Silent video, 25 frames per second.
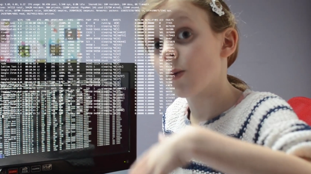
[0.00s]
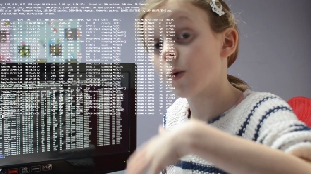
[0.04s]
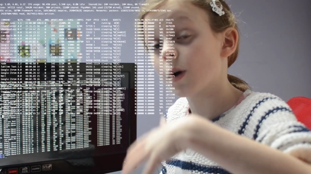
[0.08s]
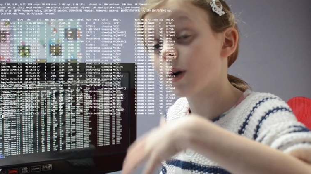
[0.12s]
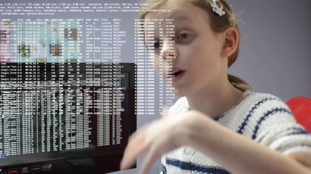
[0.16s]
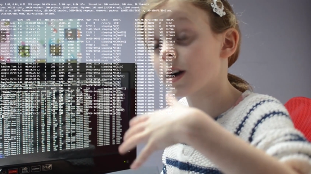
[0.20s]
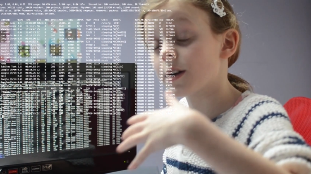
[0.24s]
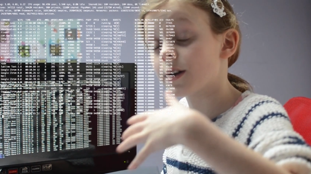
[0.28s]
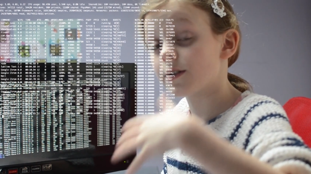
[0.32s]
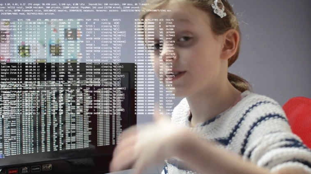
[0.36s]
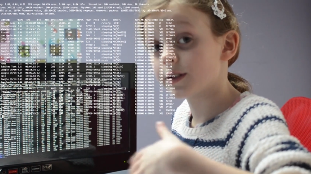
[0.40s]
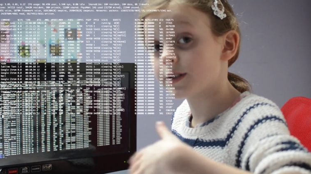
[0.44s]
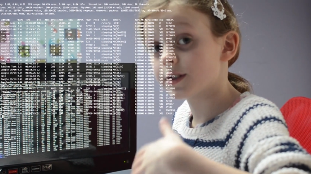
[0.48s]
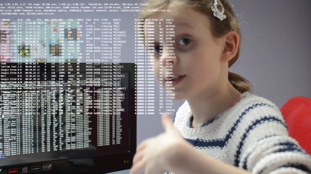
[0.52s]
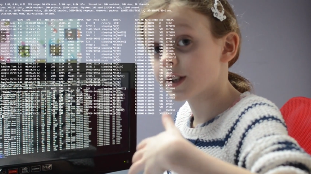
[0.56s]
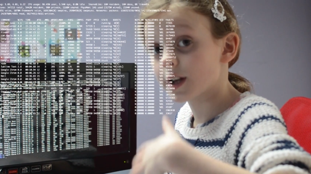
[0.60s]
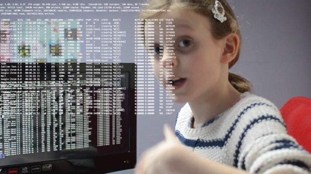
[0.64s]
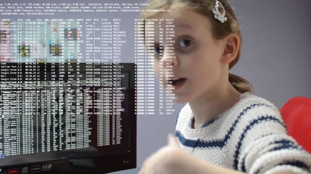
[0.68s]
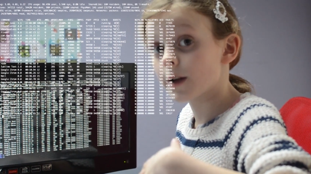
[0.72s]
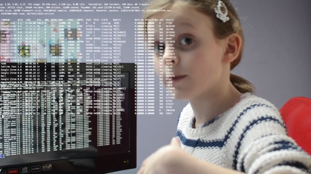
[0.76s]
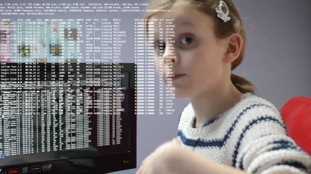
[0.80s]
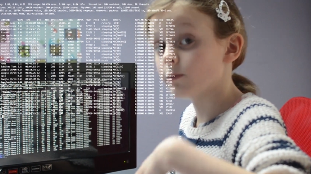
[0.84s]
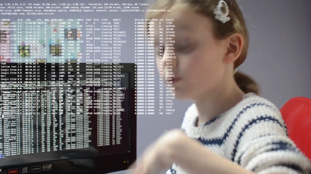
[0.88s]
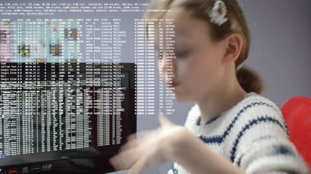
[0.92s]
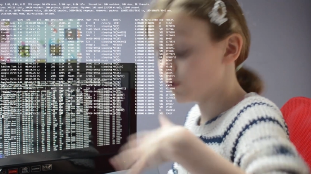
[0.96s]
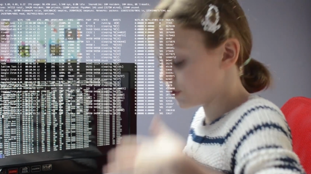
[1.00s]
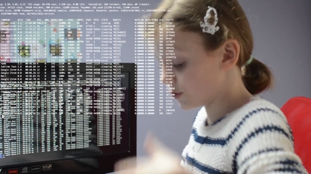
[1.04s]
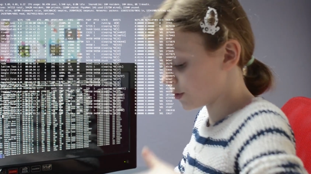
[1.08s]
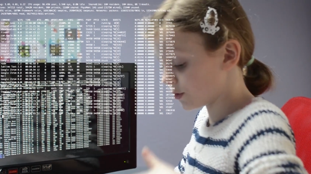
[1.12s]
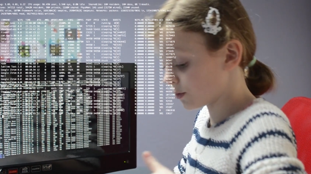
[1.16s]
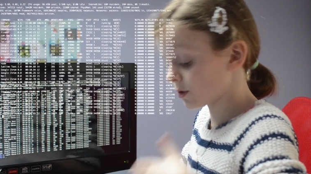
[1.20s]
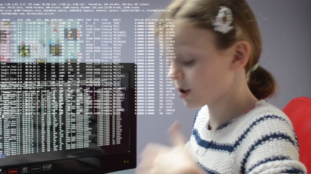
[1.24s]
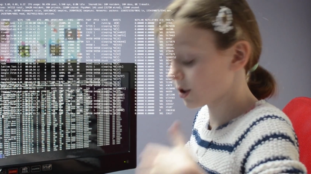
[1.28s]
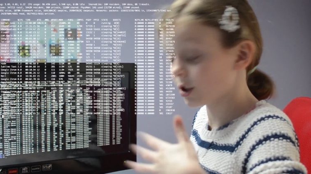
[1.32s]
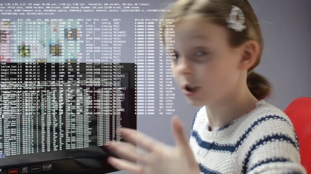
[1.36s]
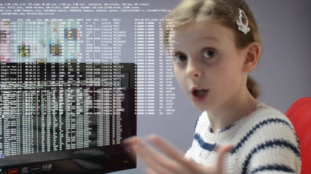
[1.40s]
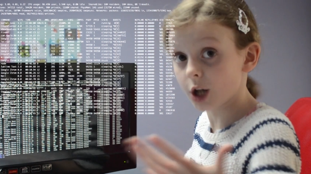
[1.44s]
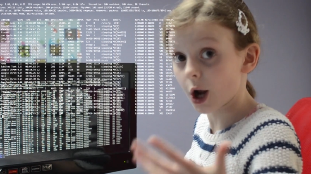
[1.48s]
going to
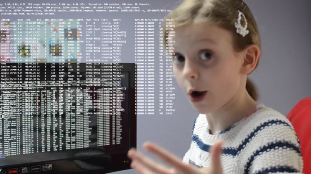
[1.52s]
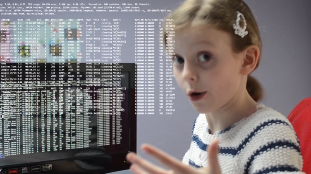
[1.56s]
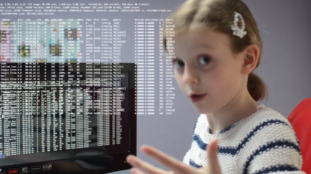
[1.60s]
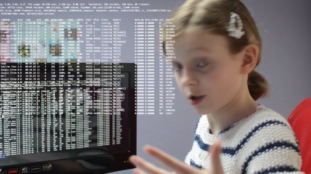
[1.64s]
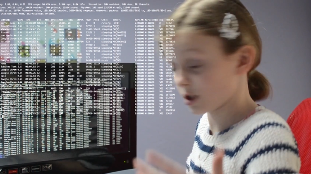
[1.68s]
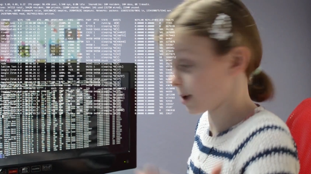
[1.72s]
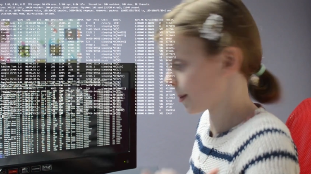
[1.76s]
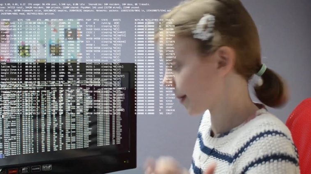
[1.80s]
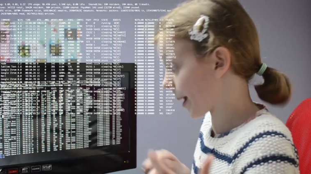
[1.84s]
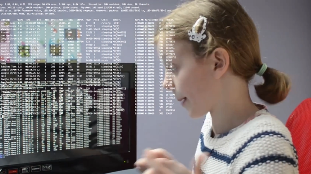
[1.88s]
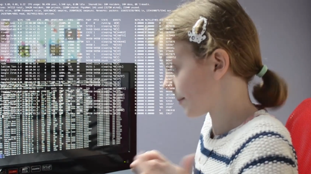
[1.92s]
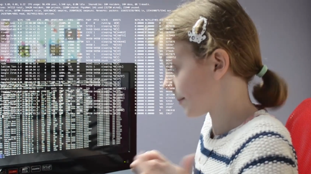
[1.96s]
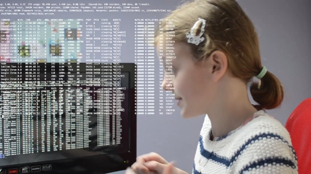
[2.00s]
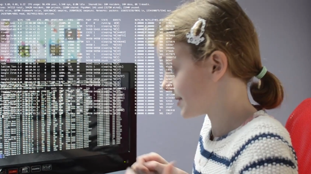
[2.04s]
close the line